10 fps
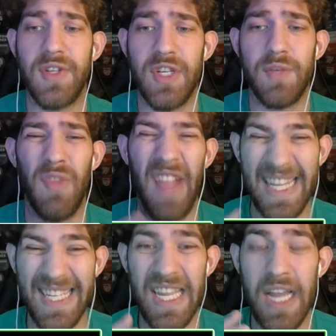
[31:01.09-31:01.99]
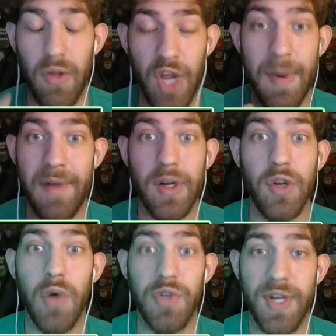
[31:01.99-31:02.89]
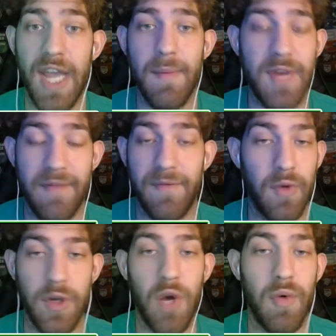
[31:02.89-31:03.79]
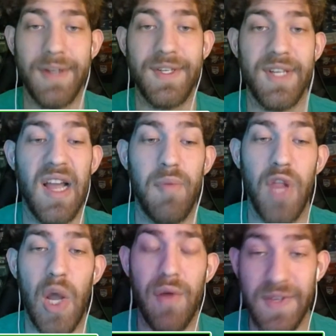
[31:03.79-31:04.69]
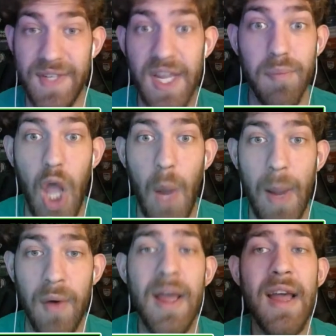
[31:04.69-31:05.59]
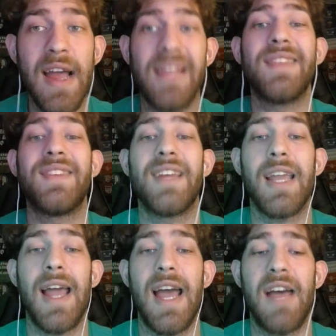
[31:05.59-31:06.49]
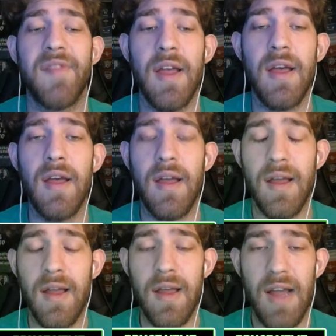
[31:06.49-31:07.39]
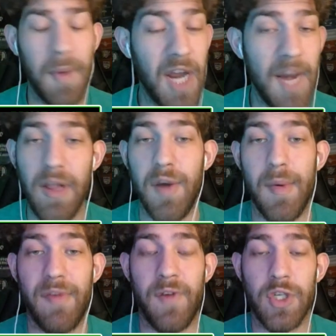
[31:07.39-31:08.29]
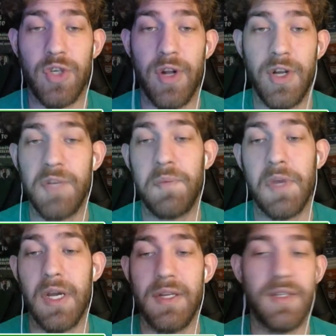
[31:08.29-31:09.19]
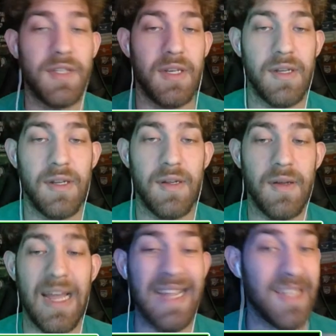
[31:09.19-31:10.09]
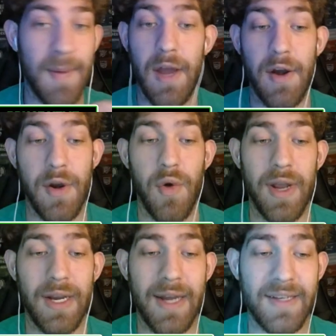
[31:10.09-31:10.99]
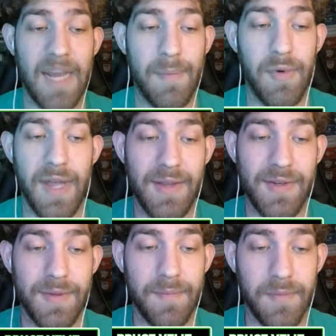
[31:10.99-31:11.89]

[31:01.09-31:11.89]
Just would like to see a little bit of a closer game. Definitely don't want to see a blowout. If you see a blowout into the second half, I'm going to be a little bit frustrated just because it's going to be an annoying next couple of days.